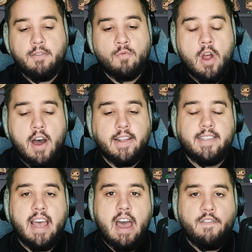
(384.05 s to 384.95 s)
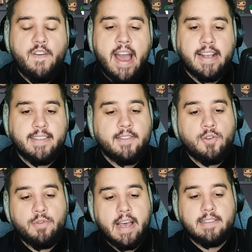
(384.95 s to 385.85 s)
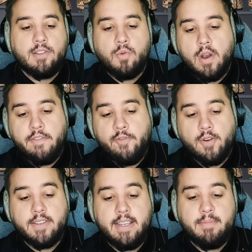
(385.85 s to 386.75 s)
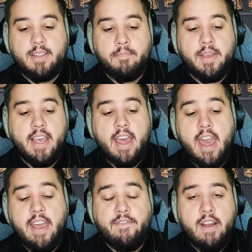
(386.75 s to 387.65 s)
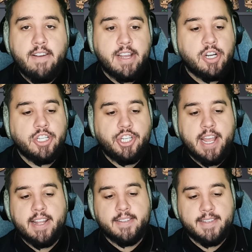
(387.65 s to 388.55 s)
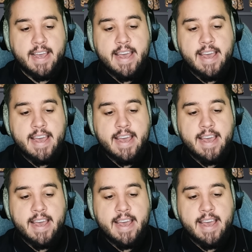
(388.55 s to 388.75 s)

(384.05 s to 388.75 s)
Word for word: Raw to FX in 2024 seems to be a very good chance.